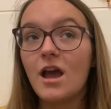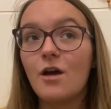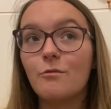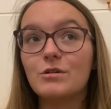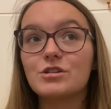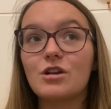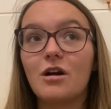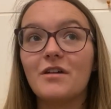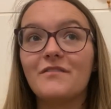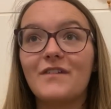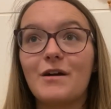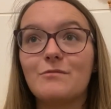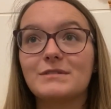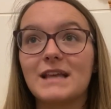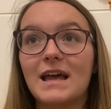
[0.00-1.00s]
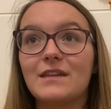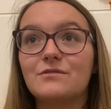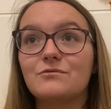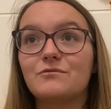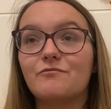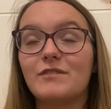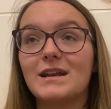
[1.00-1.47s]
which I felt was
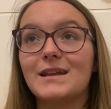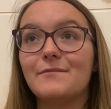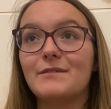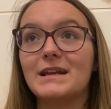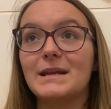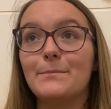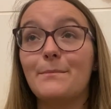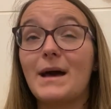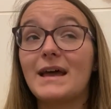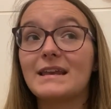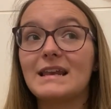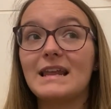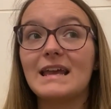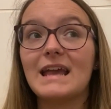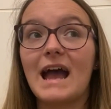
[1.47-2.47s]
handled really, really badly.